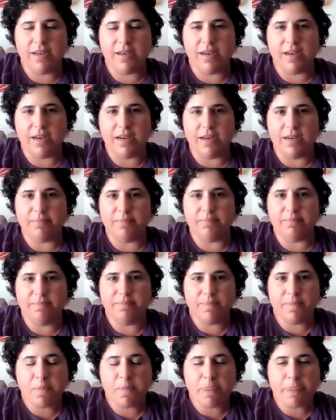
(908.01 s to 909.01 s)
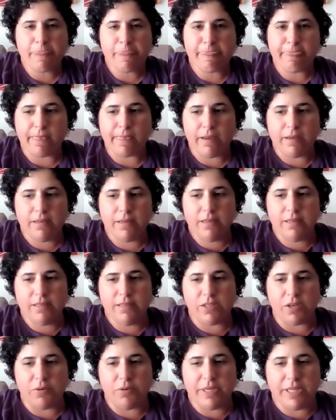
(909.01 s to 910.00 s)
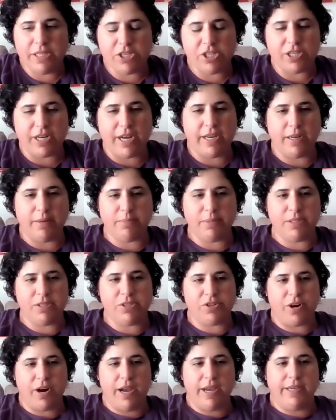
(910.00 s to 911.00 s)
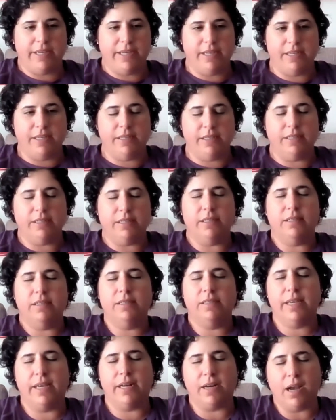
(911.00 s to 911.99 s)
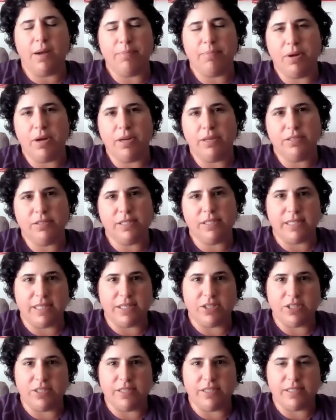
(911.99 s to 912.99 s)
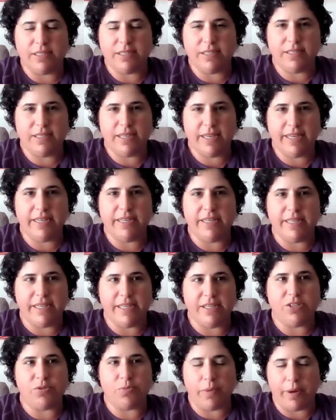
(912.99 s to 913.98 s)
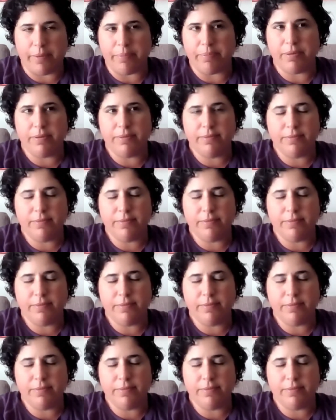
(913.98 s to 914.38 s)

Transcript: So each night I'm going to try and get a couple hundred stitches in each WIP.